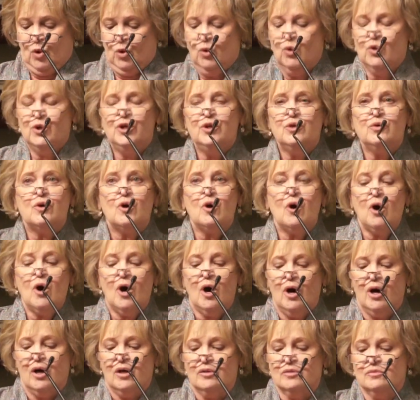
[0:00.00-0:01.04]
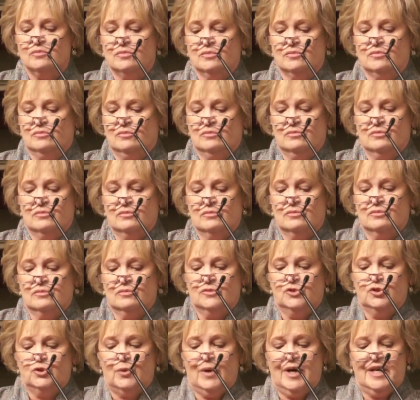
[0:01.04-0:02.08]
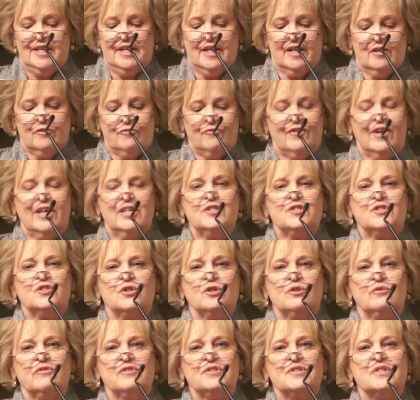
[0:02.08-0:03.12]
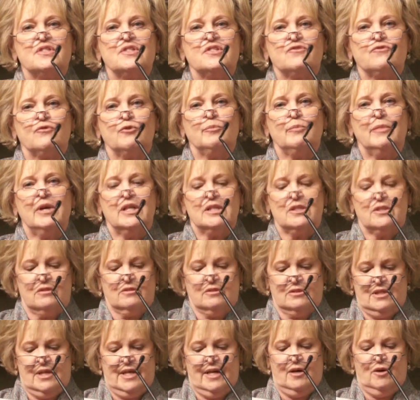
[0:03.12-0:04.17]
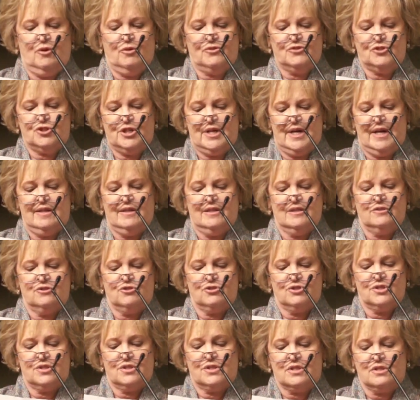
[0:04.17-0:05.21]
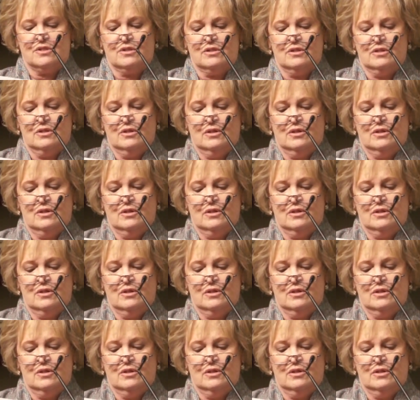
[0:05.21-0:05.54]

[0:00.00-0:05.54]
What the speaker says: Who do you call to identify services for mental health challenges?